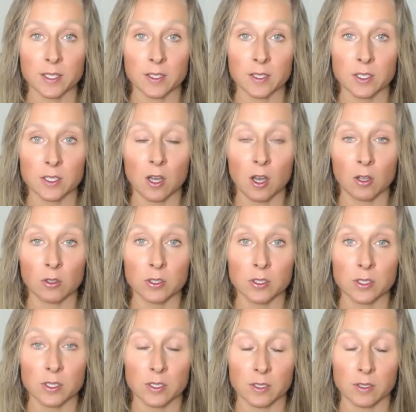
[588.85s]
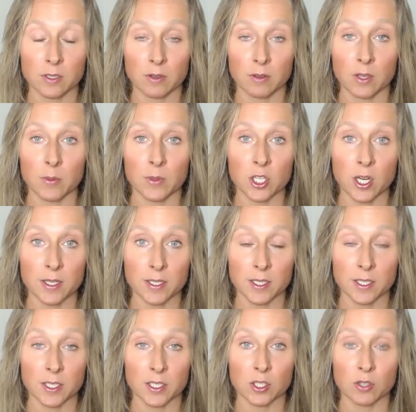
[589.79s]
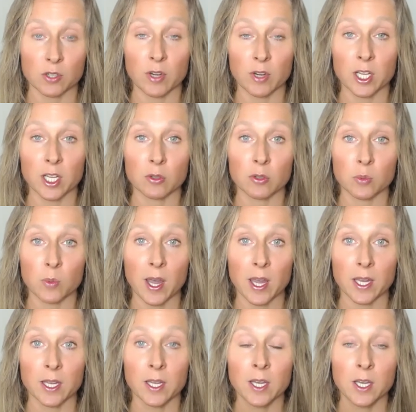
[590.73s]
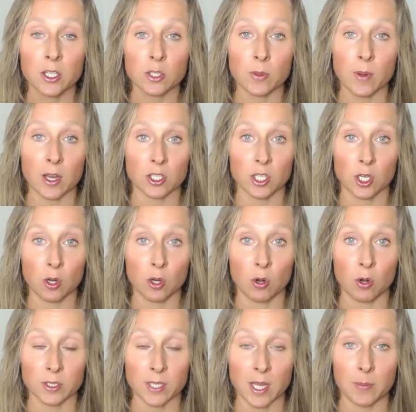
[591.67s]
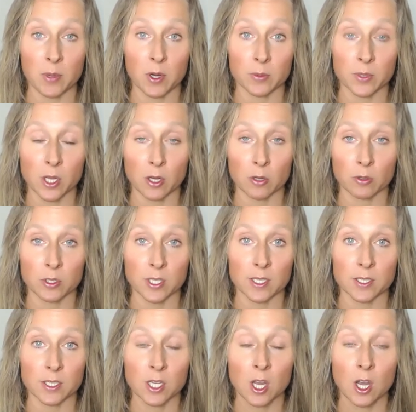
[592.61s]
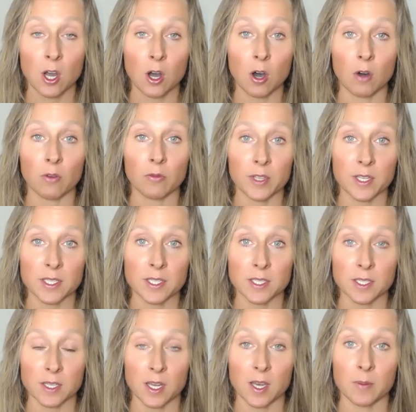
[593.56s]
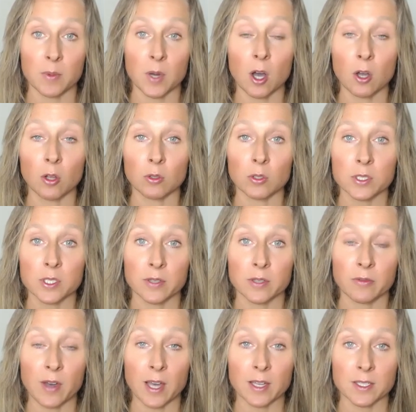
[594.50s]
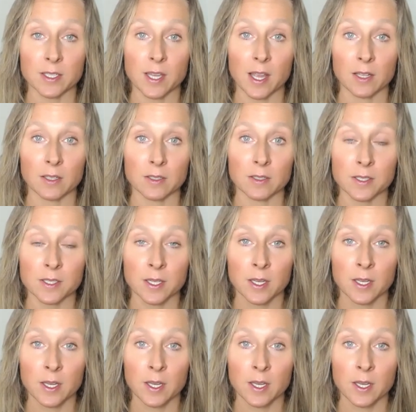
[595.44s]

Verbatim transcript: And cold thermogenesis is a really good way to actually cause apoptosis of these um, old fat cells,